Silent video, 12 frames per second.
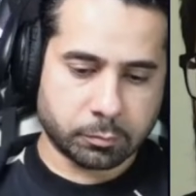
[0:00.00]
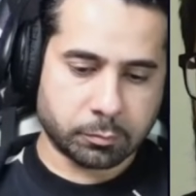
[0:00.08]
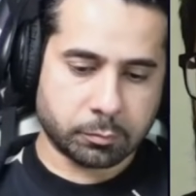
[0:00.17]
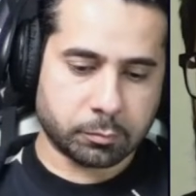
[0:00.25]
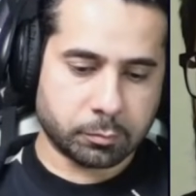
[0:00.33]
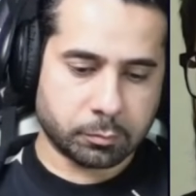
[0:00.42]

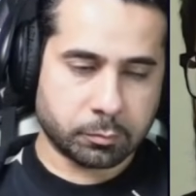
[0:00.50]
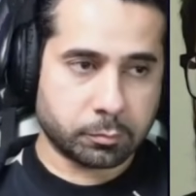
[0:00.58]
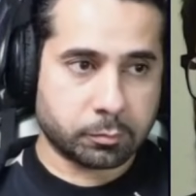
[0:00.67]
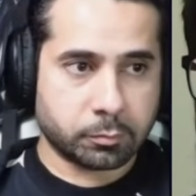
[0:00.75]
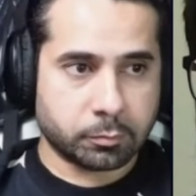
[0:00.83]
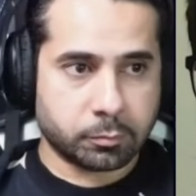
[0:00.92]

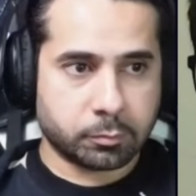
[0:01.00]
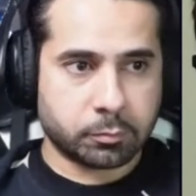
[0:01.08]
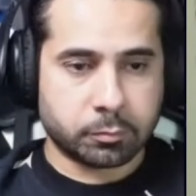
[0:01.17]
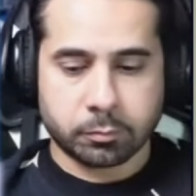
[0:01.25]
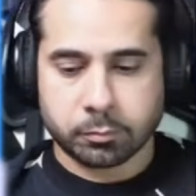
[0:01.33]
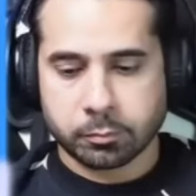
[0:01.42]

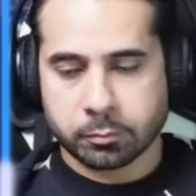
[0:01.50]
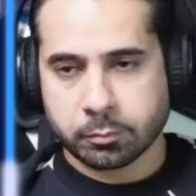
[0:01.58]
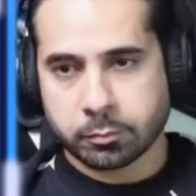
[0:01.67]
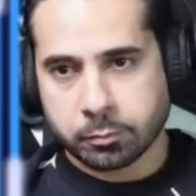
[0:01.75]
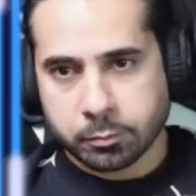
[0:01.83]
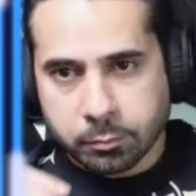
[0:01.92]

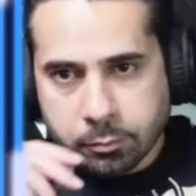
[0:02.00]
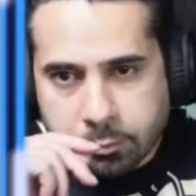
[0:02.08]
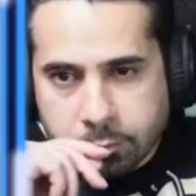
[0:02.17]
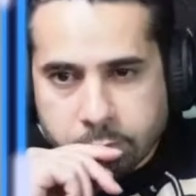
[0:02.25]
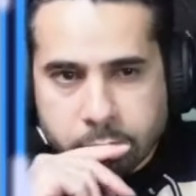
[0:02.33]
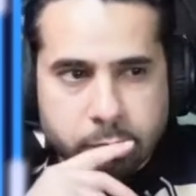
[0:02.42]

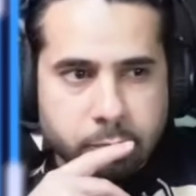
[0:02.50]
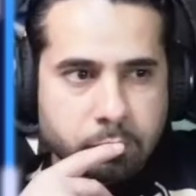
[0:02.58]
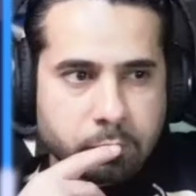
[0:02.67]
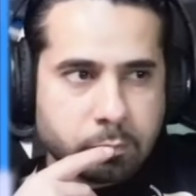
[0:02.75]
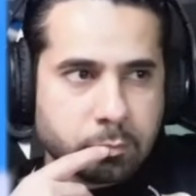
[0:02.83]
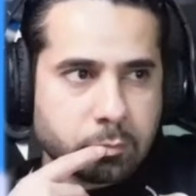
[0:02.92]

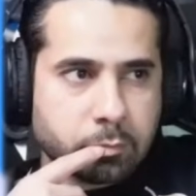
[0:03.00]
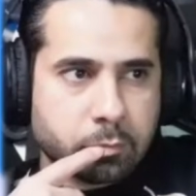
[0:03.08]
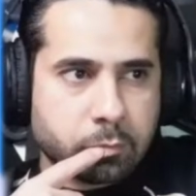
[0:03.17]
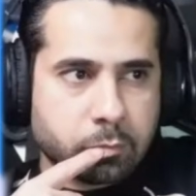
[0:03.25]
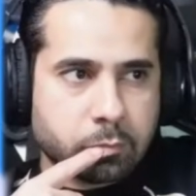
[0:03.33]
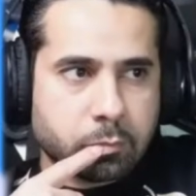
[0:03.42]

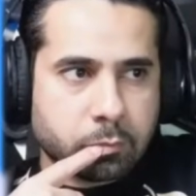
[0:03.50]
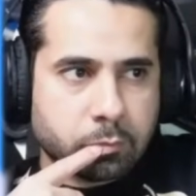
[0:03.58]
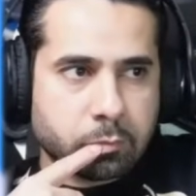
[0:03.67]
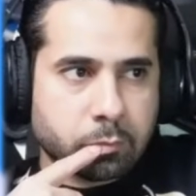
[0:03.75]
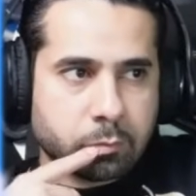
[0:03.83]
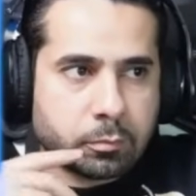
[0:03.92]

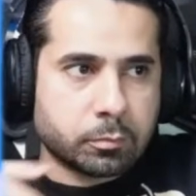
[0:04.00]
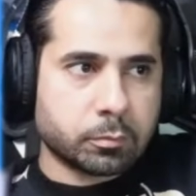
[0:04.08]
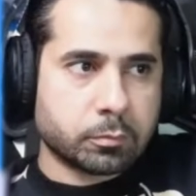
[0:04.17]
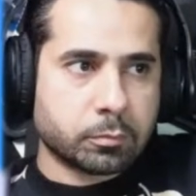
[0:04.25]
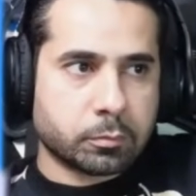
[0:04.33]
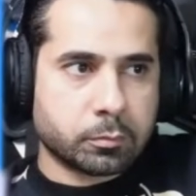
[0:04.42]

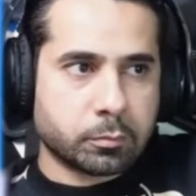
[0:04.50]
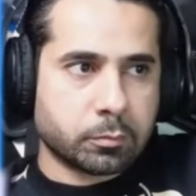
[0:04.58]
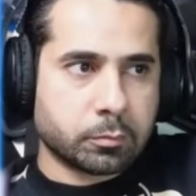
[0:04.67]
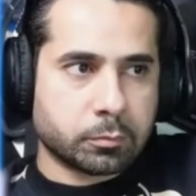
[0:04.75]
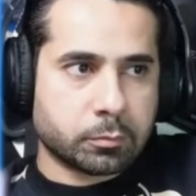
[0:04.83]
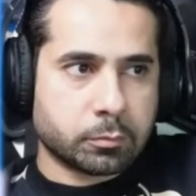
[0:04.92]

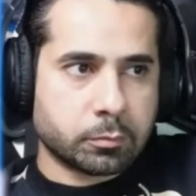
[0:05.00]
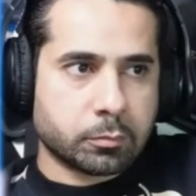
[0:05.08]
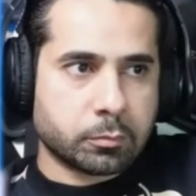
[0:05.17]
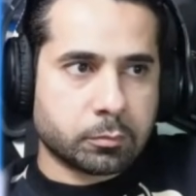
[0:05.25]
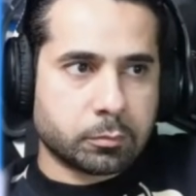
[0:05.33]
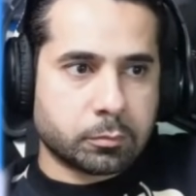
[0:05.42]

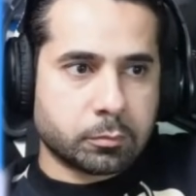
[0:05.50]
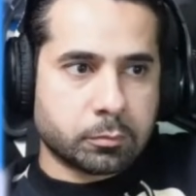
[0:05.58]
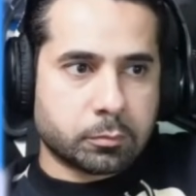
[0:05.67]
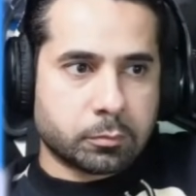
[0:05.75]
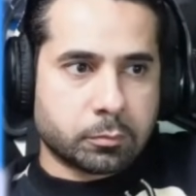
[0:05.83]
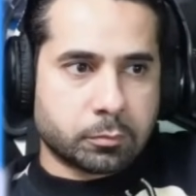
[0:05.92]

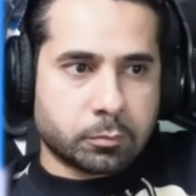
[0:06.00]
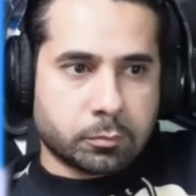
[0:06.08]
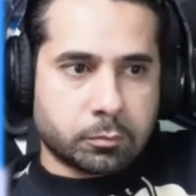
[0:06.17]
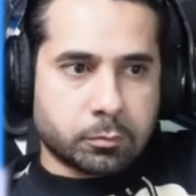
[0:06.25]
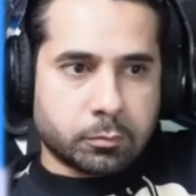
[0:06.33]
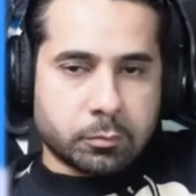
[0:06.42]

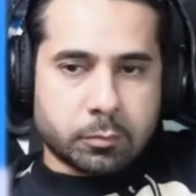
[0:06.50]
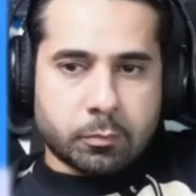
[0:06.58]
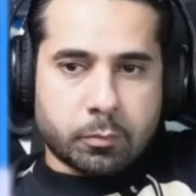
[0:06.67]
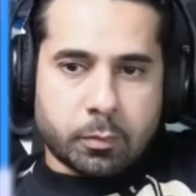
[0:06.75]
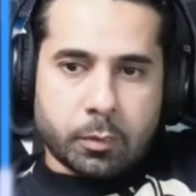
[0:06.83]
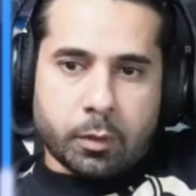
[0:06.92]

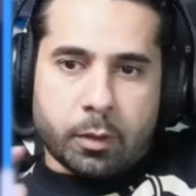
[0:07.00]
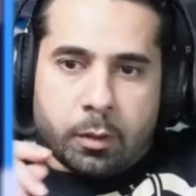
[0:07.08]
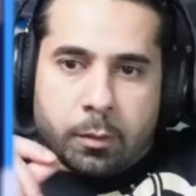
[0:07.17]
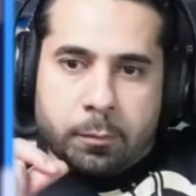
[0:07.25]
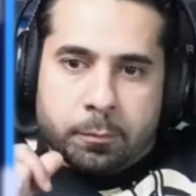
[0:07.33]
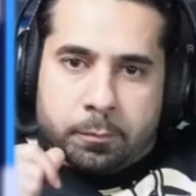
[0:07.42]

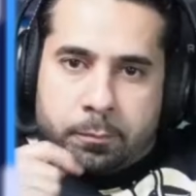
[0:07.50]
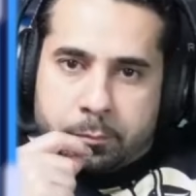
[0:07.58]
This person isn't speaking.